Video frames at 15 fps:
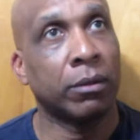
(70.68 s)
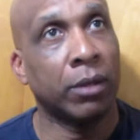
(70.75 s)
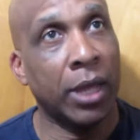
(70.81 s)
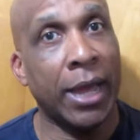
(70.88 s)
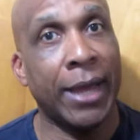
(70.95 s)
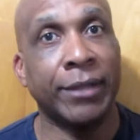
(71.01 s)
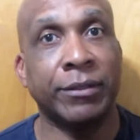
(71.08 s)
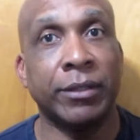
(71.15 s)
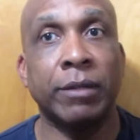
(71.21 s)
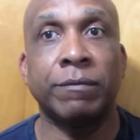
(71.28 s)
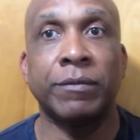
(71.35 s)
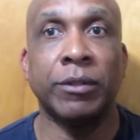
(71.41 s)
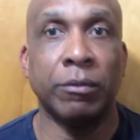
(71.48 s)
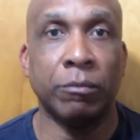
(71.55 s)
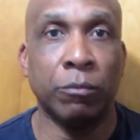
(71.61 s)
As if
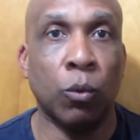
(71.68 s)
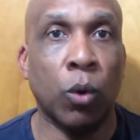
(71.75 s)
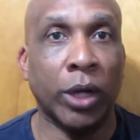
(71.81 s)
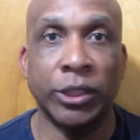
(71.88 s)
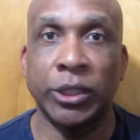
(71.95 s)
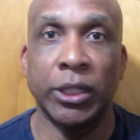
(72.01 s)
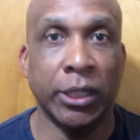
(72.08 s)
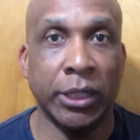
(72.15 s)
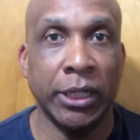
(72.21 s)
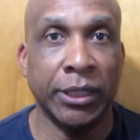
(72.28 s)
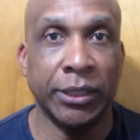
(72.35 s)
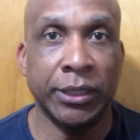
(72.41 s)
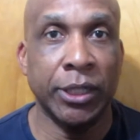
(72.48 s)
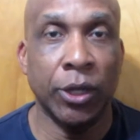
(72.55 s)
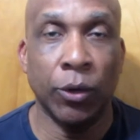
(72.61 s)
Washington,
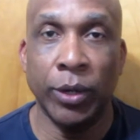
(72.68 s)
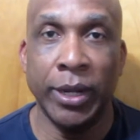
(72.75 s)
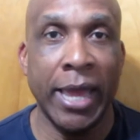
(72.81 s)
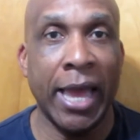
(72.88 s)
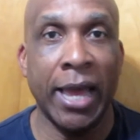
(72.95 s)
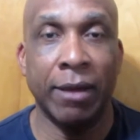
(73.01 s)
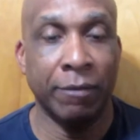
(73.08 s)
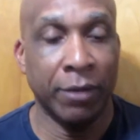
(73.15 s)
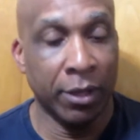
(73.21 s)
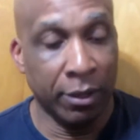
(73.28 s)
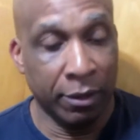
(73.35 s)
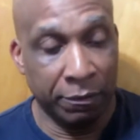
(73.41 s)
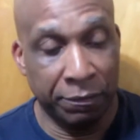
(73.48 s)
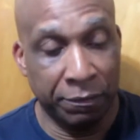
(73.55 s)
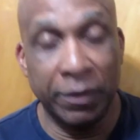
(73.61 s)
D.C. only have
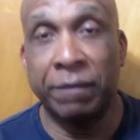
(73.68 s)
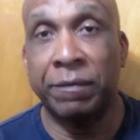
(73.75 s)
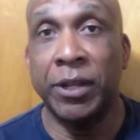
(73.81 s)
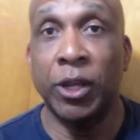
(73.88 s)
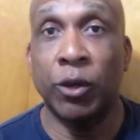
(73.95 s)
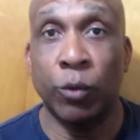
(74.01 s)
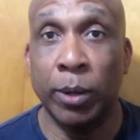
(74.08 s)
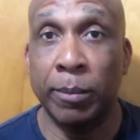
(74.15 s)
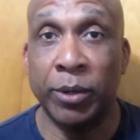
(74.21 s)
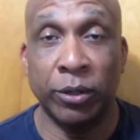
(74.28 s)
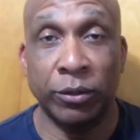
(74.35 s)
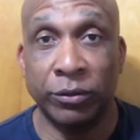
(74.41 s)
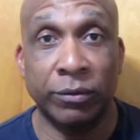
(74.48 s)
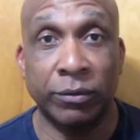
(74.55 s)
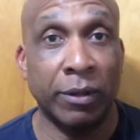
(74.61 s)
50
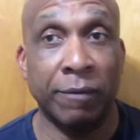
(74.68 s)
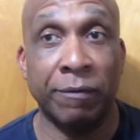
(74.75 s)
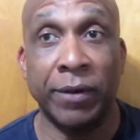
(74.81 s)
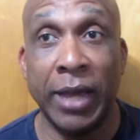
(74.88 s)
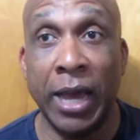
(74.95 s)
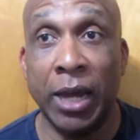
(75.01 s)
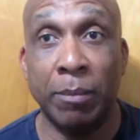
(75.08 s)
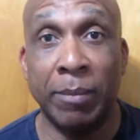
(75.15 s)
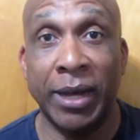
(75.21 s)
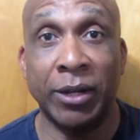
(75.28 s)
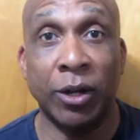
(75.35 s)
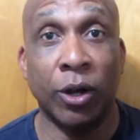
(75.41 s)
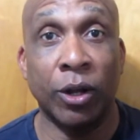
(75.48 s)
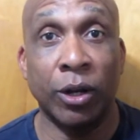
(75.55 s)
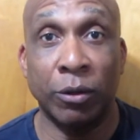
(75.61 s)
criminals. They forgot
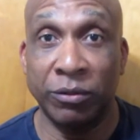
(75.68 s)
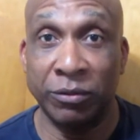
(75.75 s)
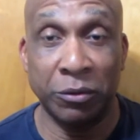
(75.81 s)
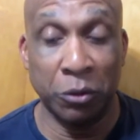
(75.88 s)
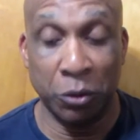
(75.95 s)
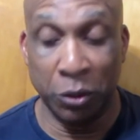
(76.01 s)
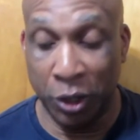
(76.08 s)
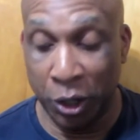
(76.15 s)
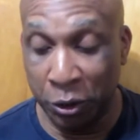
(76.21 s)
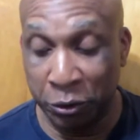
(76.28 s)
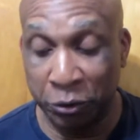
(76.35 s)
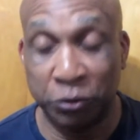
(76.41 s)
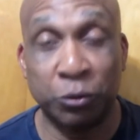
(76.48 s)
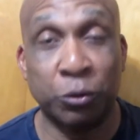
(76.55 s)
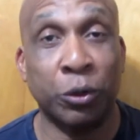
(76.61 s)
about all those the, all
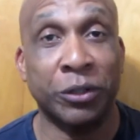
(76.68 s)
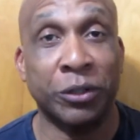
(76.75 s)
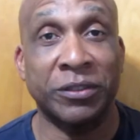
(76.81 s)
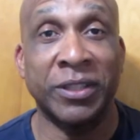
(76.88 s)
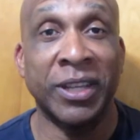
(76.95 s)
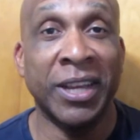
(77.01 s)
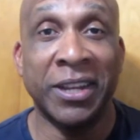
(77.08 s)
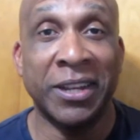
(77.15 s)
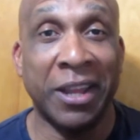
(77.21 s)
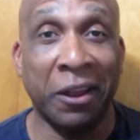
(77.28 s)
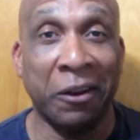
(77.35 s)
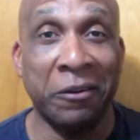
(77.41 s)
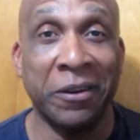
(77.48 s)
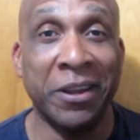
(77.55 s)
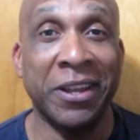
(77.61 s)
those crooks
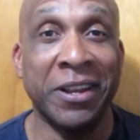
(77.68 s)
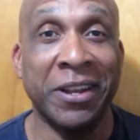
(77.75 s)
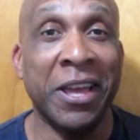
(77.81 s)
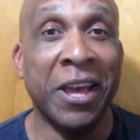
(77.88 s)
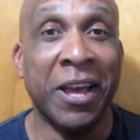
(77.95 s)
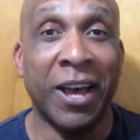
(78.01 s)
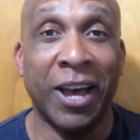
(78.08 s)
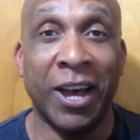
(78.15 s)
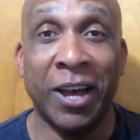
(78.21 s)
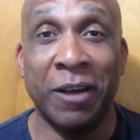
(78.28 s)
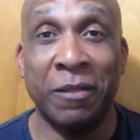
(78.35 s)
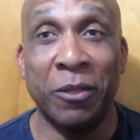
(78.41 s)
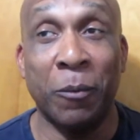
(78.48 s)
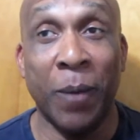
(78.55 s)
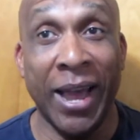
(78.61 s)
that are in
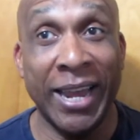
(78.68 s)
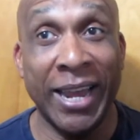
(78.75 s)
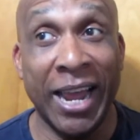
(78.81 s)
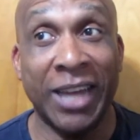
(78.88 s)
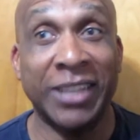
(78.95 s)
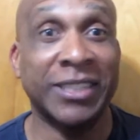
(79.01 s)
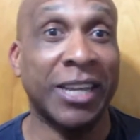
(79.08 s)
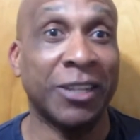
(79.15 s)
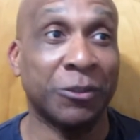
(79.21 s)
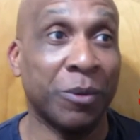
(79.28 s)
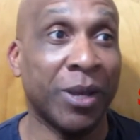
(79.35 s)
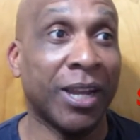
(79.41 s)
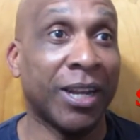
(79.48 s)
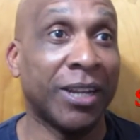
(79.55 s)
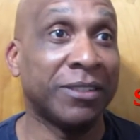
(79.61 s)
um, the White House, as
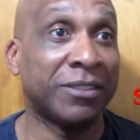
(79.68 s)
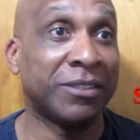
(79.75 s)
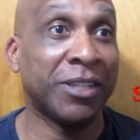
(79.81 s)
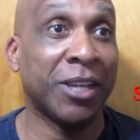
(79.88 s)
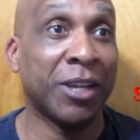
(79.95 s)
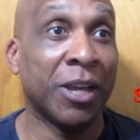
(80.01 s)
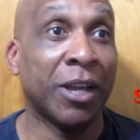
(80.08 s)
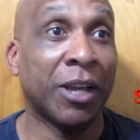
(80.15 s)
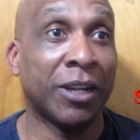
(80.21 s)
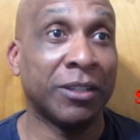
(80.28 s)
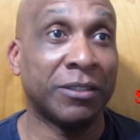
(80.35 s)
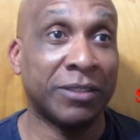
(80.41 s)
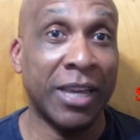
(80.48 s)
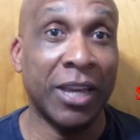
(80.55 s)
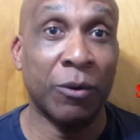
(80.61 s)
well as the, the
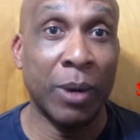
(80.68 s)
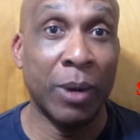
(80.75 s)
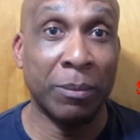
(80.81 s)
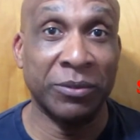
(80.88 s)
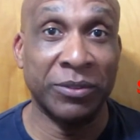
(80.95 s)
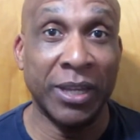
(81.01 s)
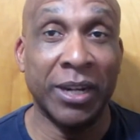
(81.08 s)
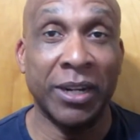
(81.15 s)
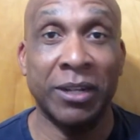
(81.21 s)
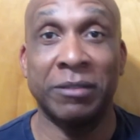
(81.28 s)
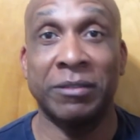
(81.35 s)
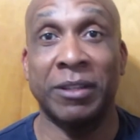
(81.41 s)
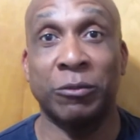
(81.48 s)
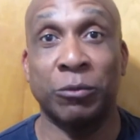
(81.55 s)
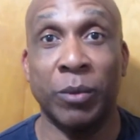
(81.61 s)
state of
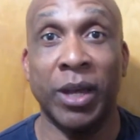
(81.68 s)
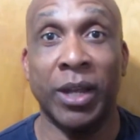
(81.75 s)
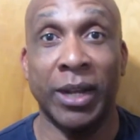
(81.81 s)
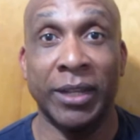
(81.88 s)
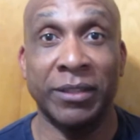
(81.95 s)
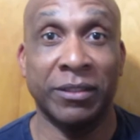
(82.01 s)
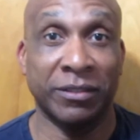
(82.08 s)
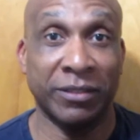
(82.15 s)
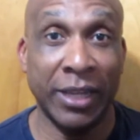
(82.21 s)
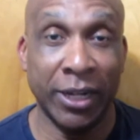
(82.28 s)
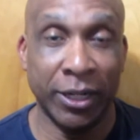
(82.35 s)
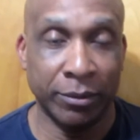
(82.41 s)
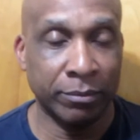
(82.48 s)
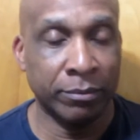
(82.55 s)
representatives, as well as the Senate.